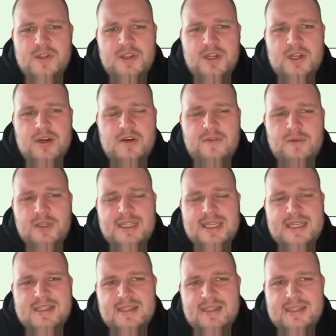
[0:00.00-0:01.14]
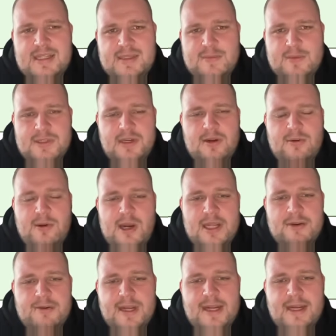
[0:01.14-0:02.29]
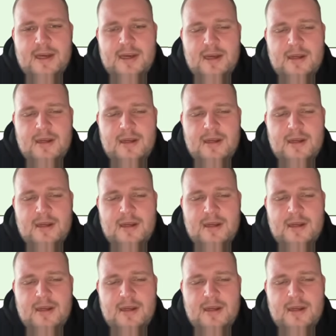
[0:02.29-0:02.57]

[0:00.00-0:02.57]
good enough, or the distances wasn't quite correct,